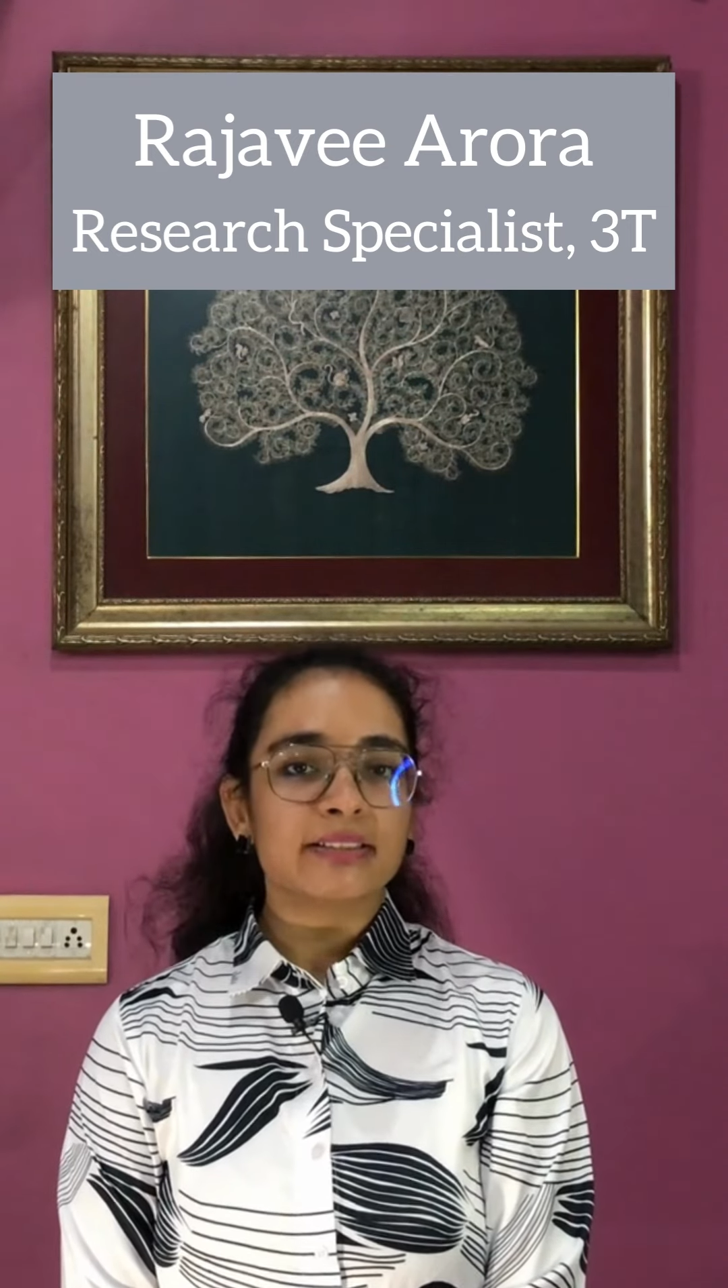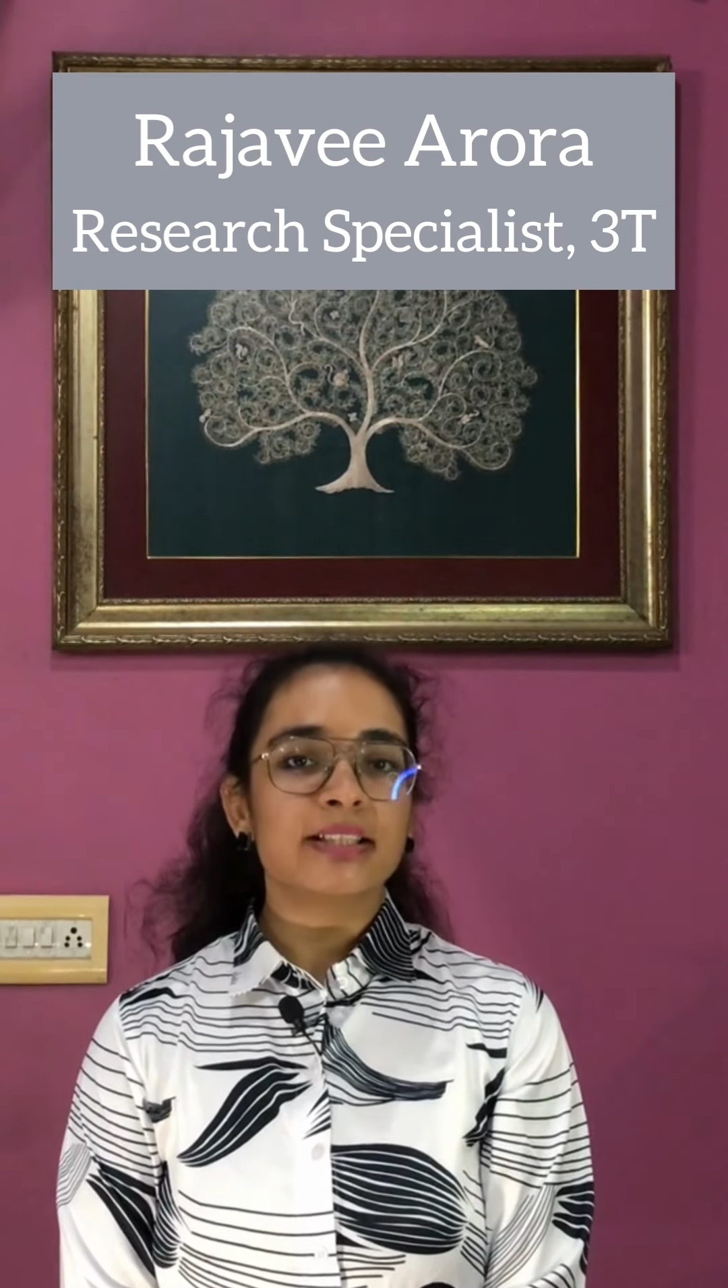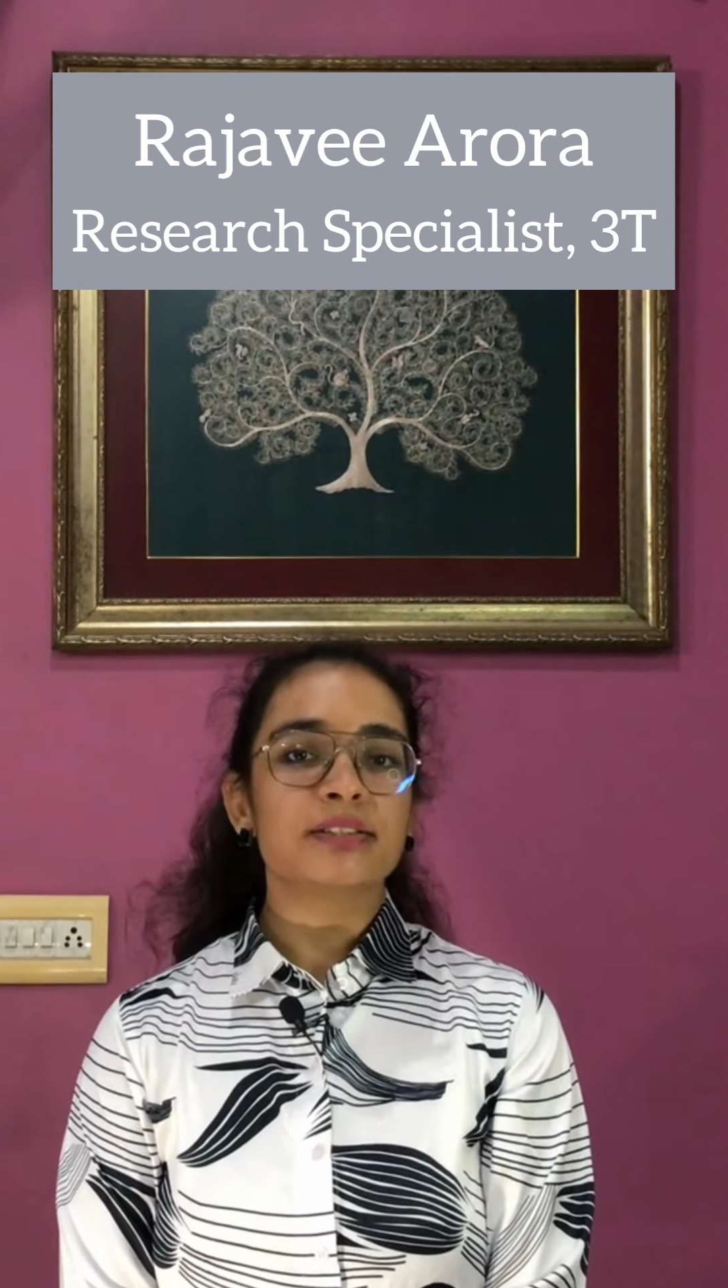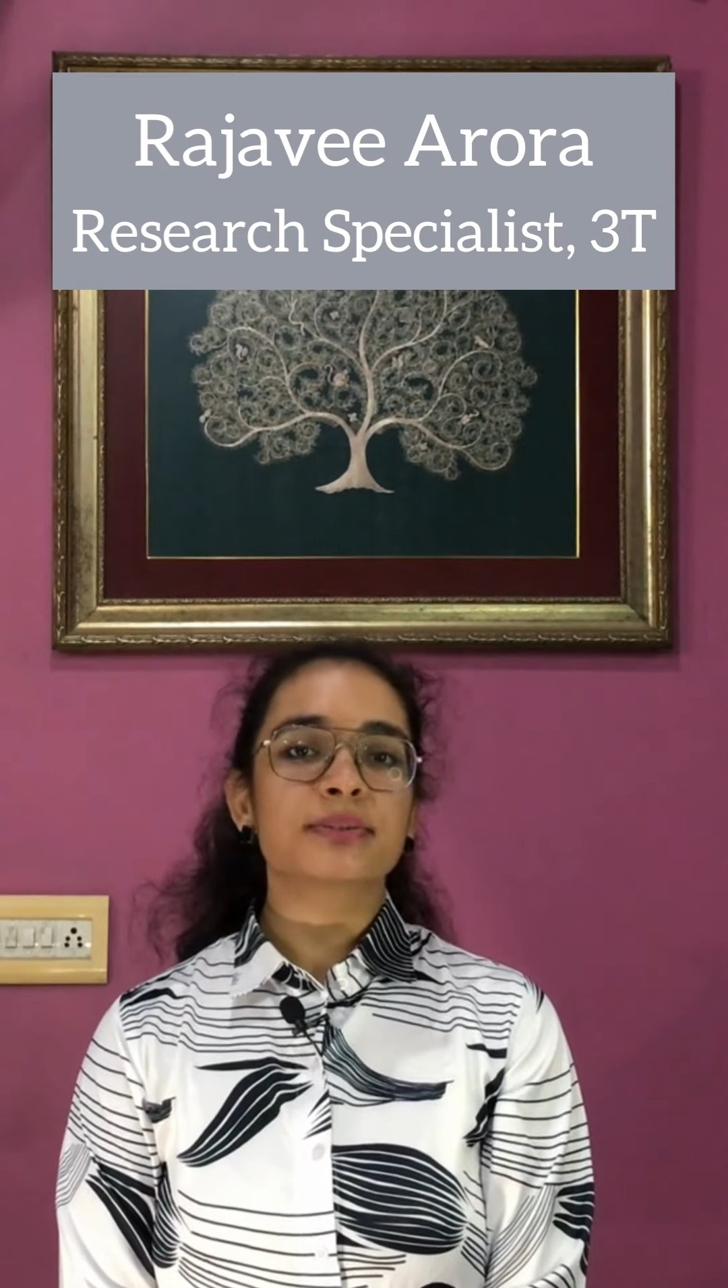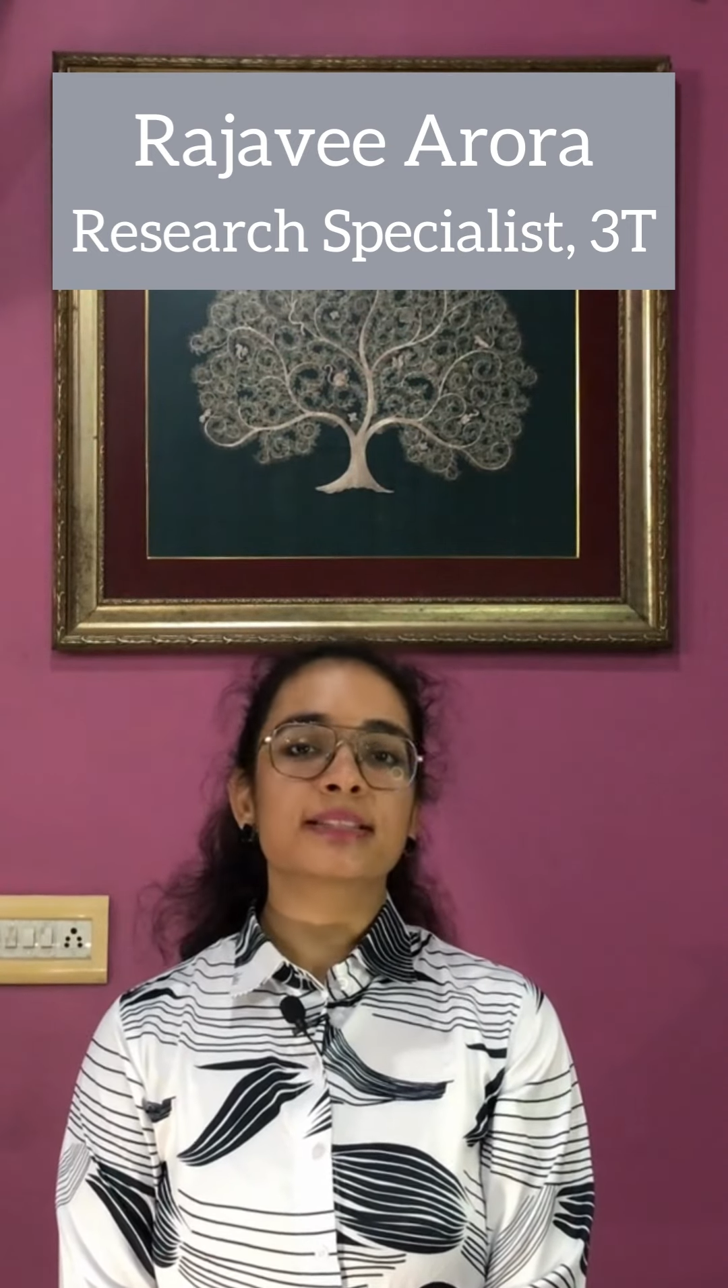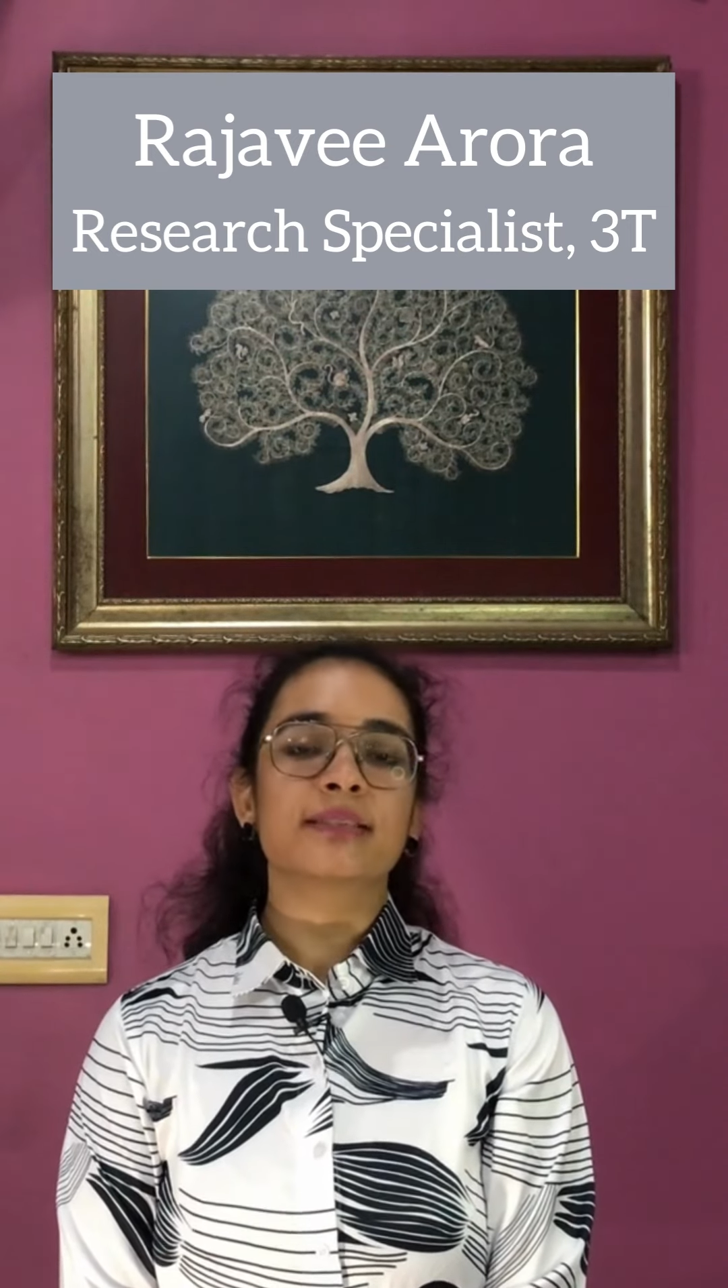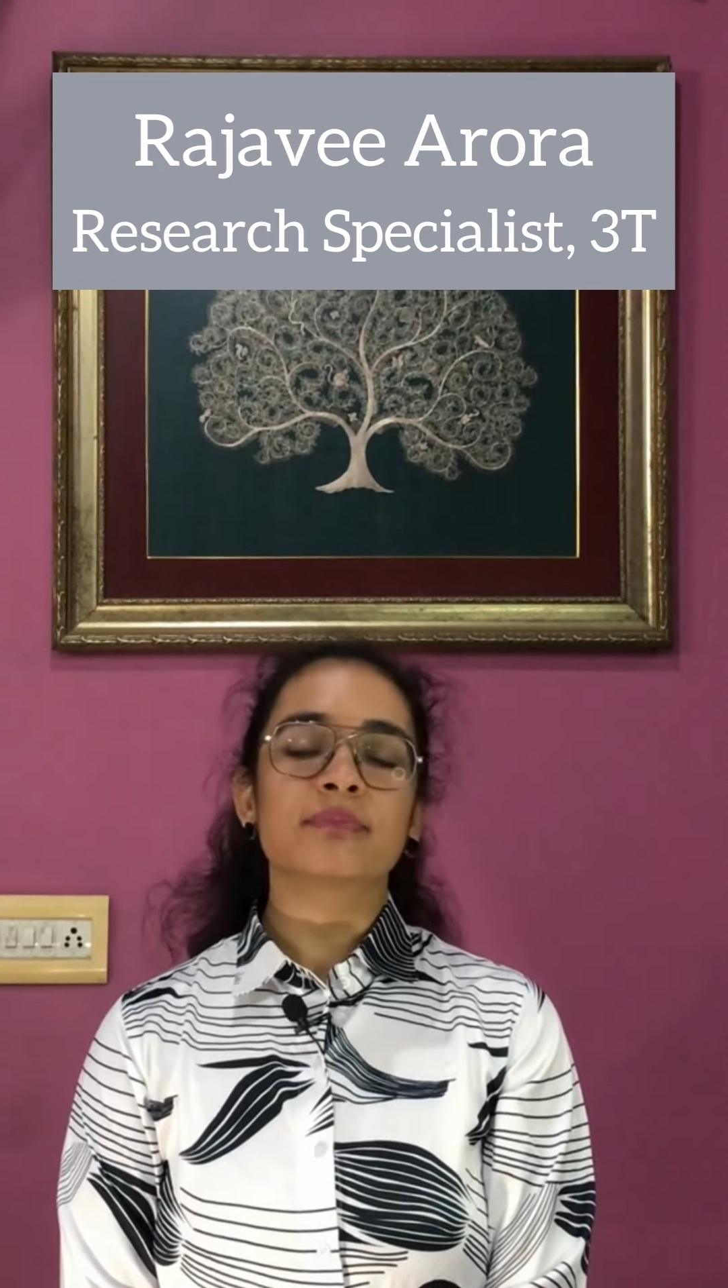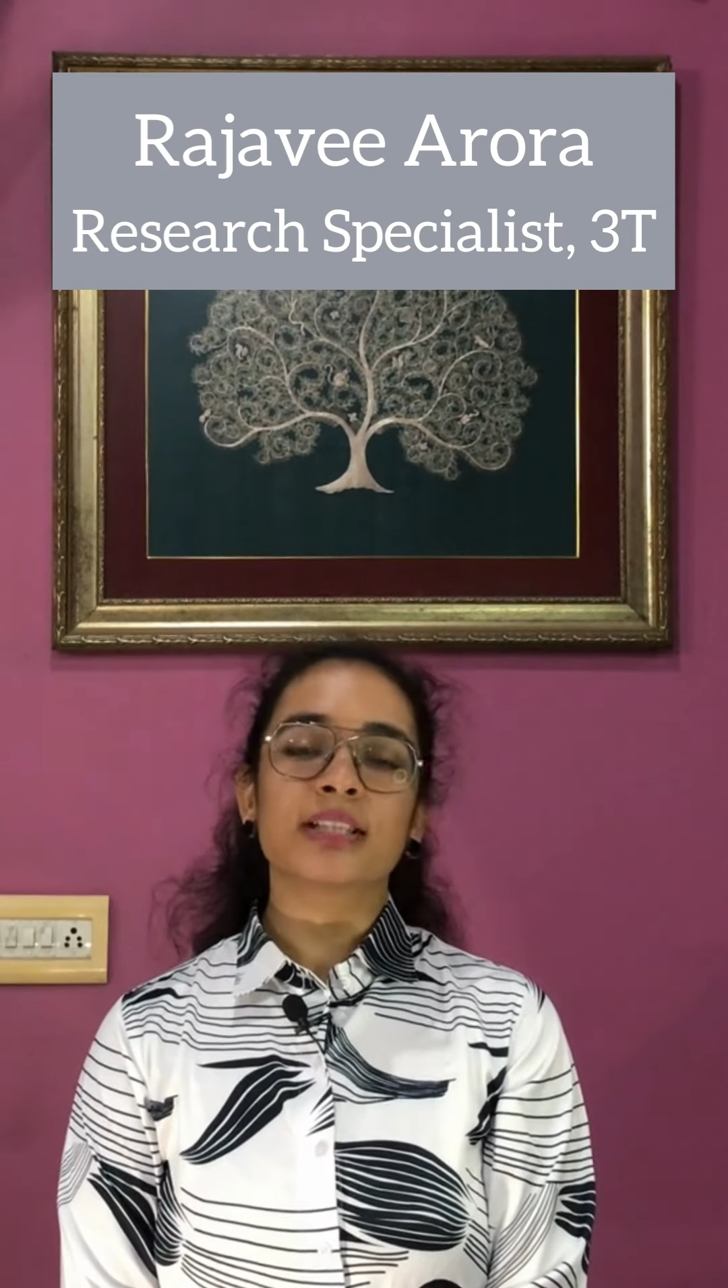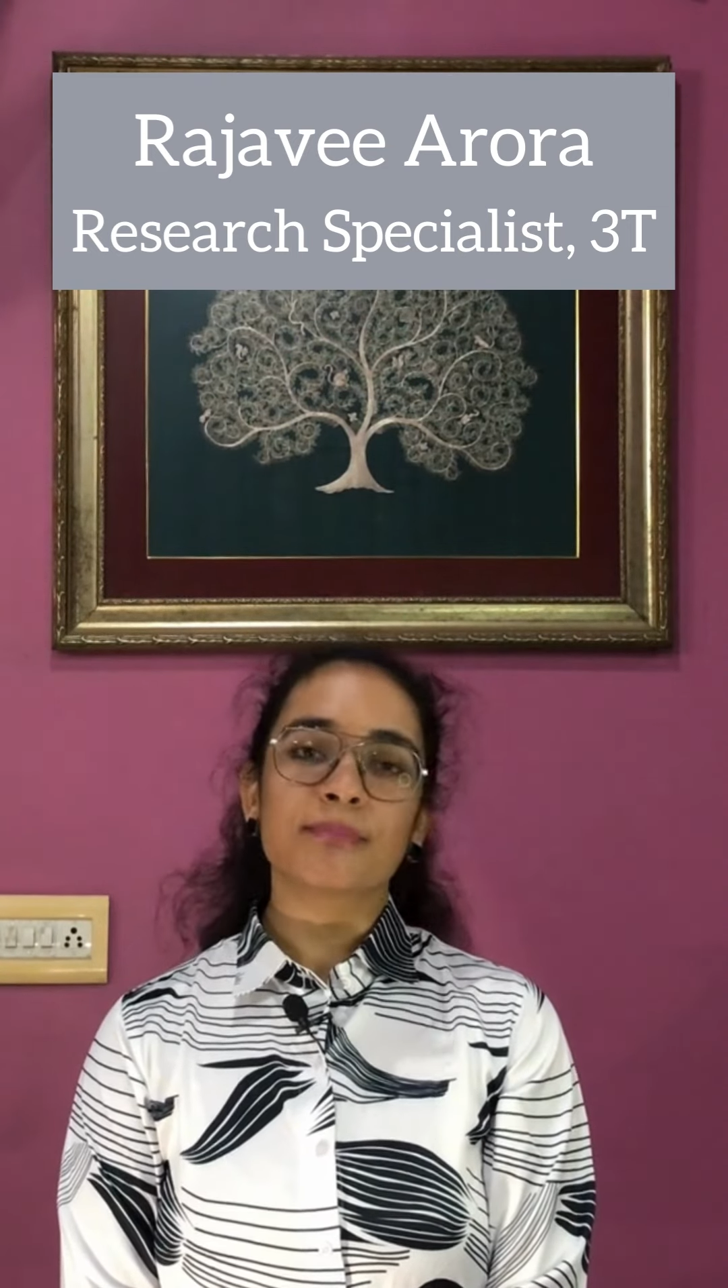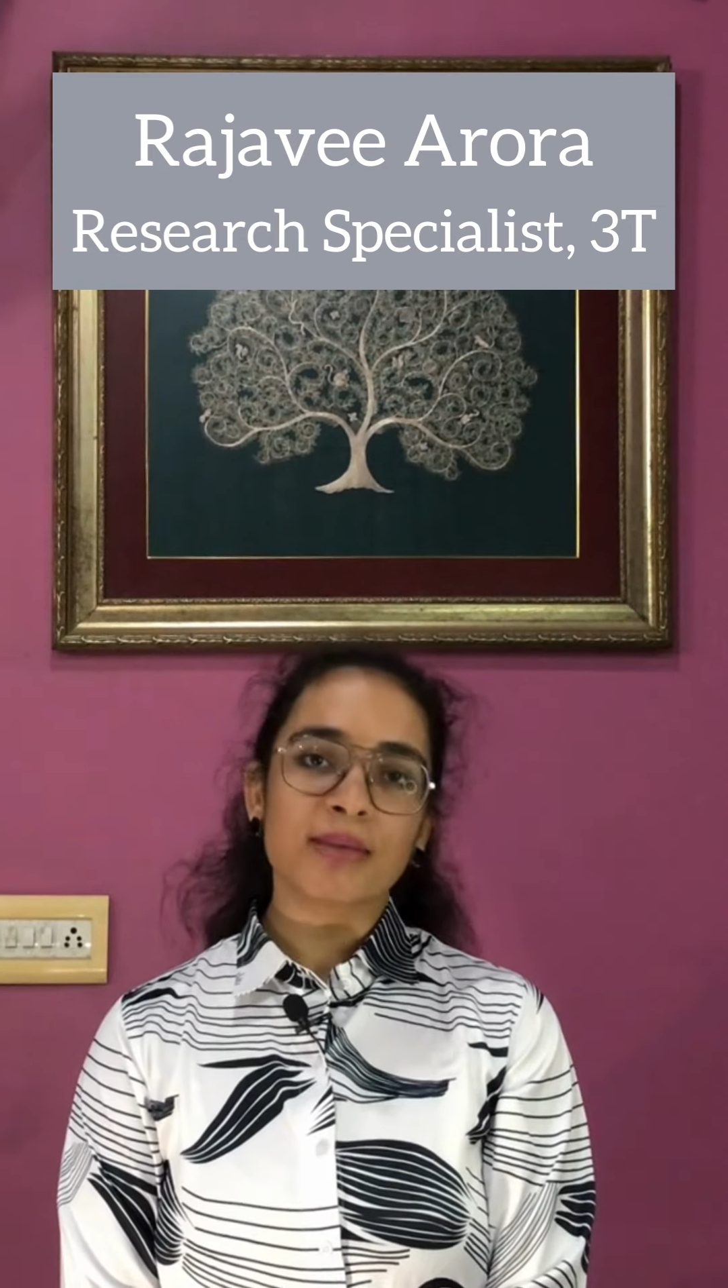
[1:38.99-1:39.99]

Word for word: into something